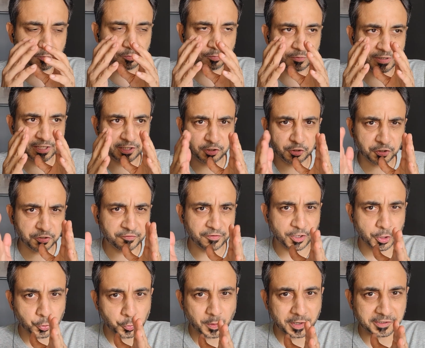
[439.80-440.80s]
there are a lot of
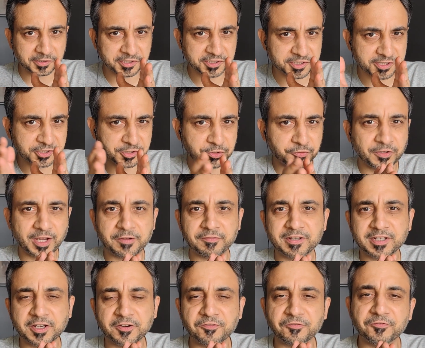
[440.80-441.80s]
advantages of
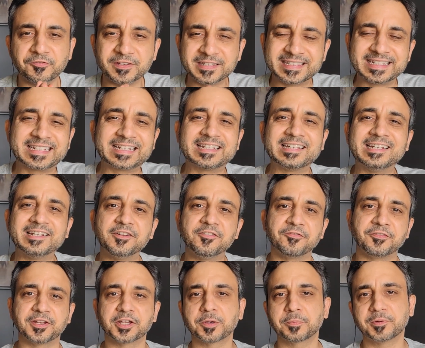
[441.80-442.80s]
having a physical
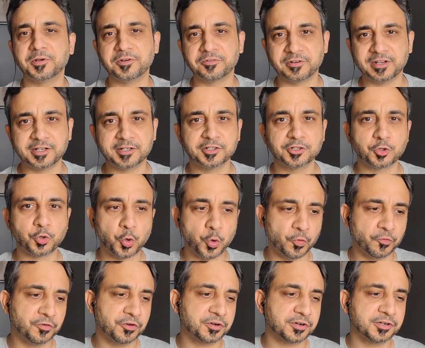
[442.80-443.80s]
fingerprint reader
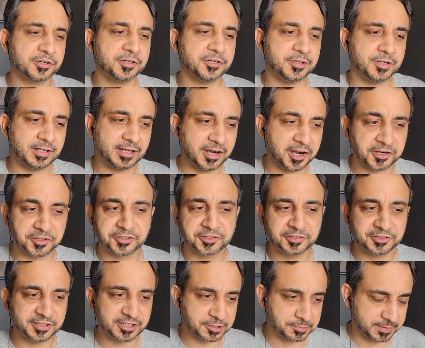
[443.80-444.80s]
over a under the
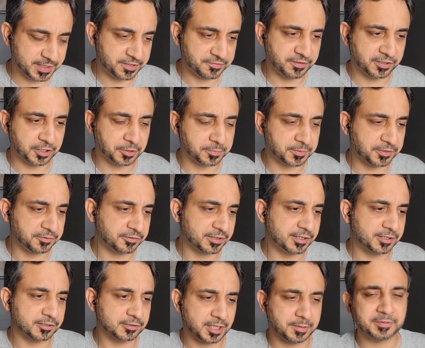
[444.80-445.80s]
display fingerprint
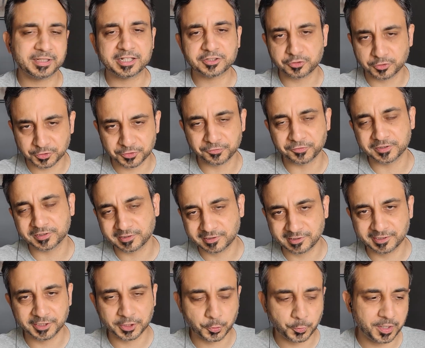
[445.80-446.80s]
reader. I mean, that's also
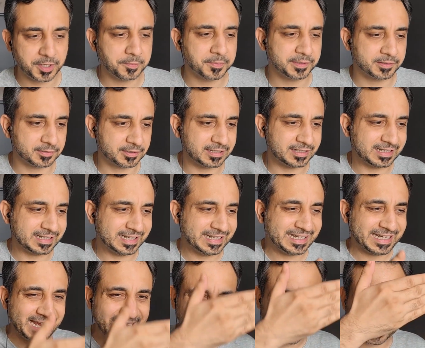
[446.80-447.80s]
physical in a way, but it
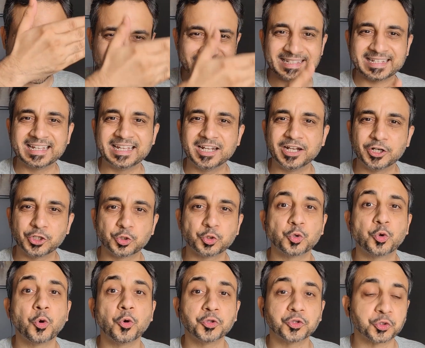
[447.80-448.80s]
has to
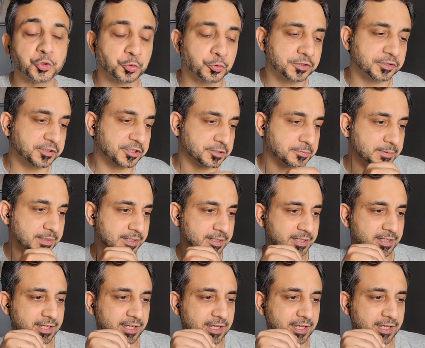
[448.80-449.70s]
go through the display.